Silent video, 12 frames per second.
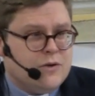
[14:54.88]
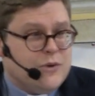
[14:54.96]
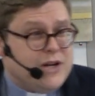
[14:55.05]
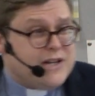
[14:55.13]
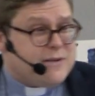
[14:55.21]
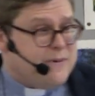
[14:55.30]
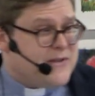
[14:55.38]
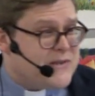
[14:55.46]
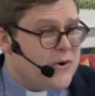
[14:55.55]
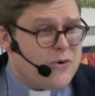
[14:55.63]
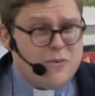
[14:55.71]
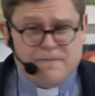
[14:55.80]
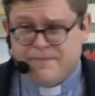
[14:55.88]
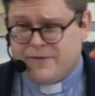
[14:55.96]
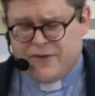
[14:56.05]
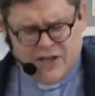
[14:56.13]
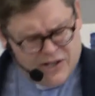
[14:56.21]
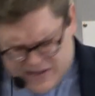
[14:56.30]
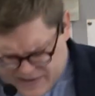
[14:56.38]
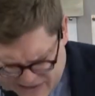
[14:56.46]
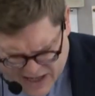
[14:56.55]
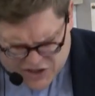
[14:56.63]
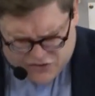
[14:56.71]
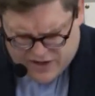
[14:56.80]
We need to be so filled and
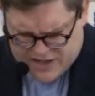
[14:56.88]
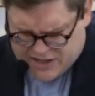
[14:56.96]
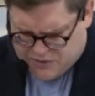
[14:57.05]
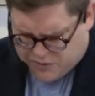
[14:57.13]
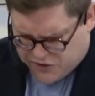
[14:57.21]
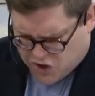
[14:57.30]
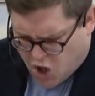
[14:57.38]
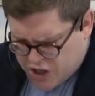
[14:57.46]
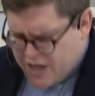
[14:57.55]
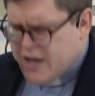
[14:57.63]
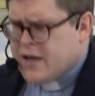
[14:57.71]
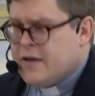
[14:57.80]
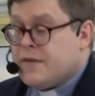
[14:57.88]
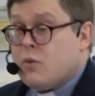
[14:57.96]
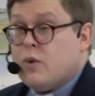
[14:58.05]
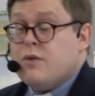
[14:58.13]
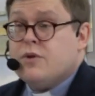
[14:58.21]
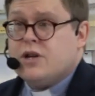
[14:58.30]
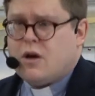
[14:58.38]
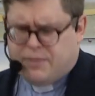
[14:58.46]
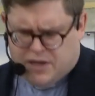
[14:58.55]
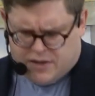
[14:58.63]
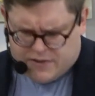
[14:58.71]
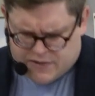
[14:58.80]
saturated with God, that we would not
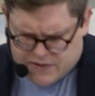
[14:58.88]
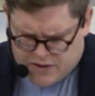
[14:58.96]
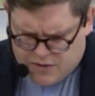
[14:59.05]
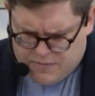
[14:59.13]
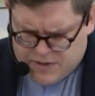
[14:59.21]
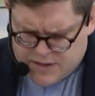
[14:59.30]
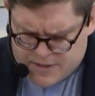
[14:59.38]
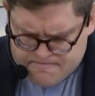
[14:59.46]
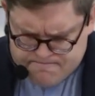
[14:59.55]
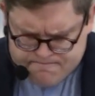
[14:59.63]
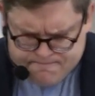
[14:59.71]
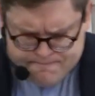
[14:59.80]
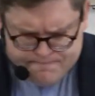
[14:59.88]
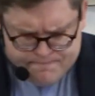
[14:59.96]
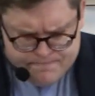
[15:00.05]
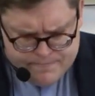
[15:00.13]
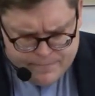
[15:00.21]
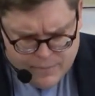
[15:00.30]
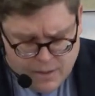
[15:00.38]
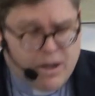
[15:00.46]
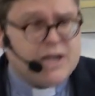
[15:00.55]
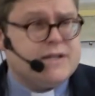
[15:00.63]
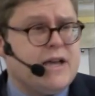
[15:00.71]
be consumed by